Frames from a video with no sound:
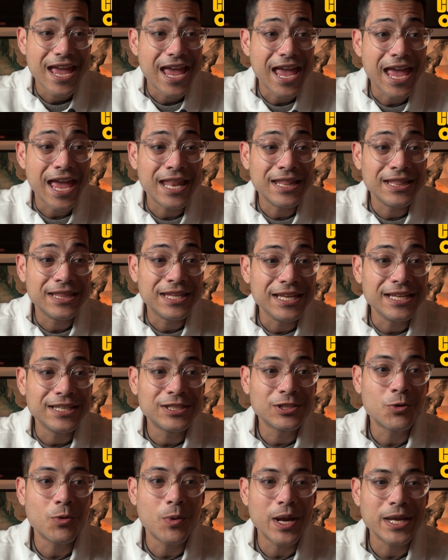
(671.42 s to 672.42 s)
And these
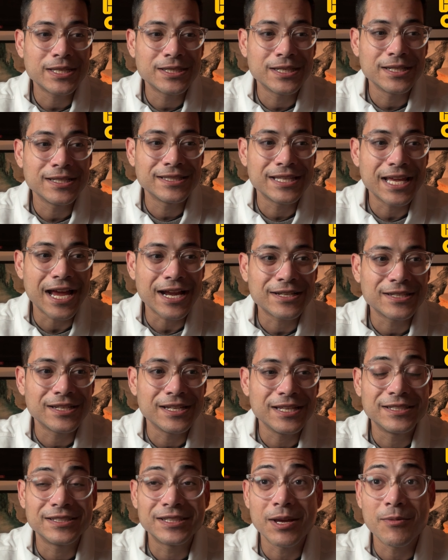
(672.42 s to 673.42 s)
questions
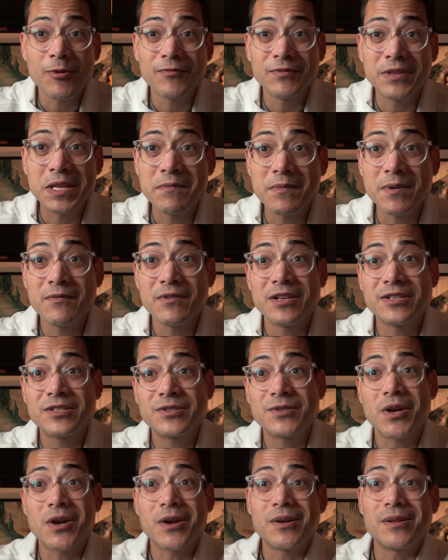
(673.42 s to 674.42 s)
actually, some of them even
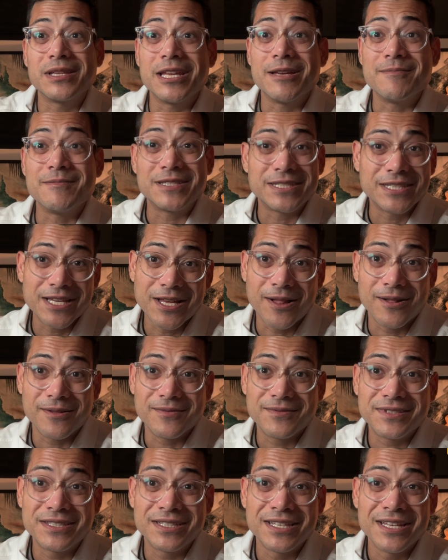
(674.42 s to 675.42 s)
struggle
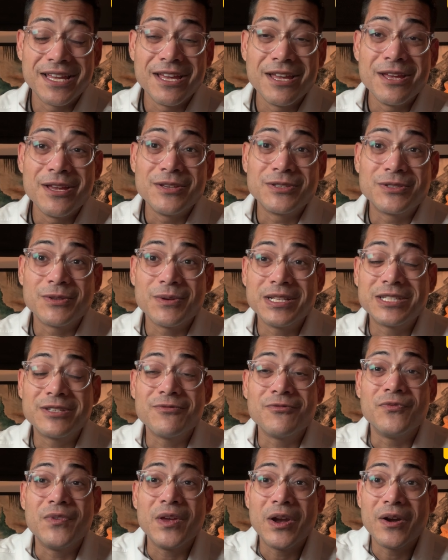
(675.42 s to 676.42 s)
themselves. So it's
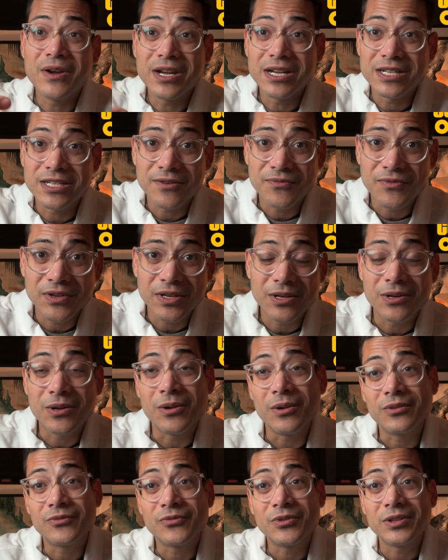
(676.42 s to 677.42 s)
very
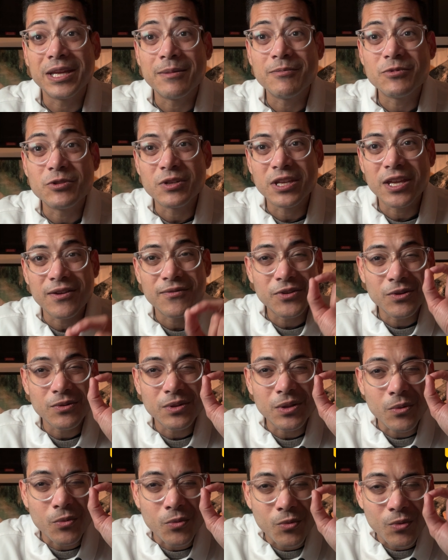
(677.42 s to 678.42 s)
difficult for them to give you
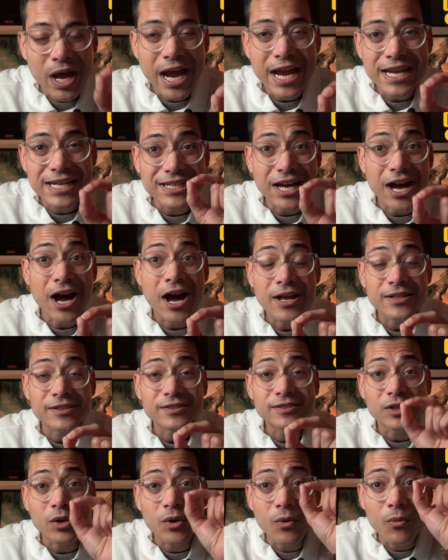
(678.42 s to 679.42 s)
the right
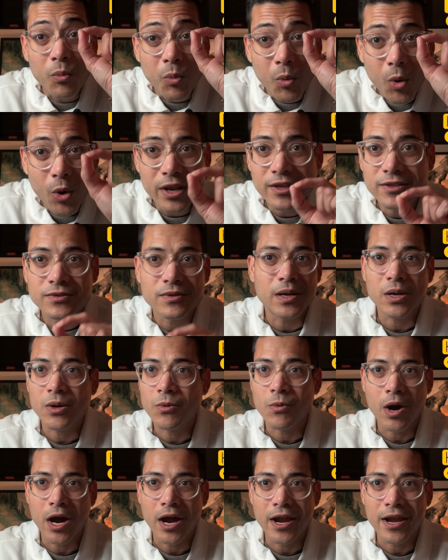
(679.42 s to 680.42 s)
answer of what is
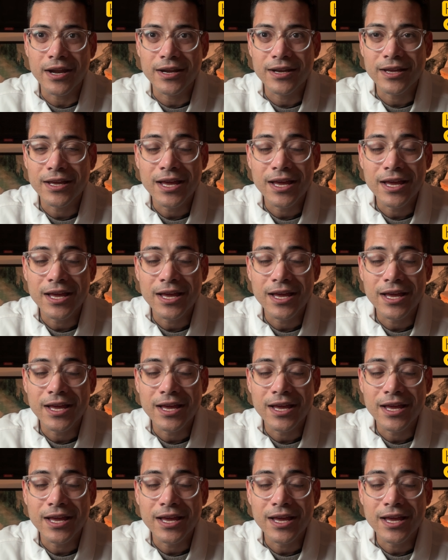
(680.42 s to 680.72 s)
required.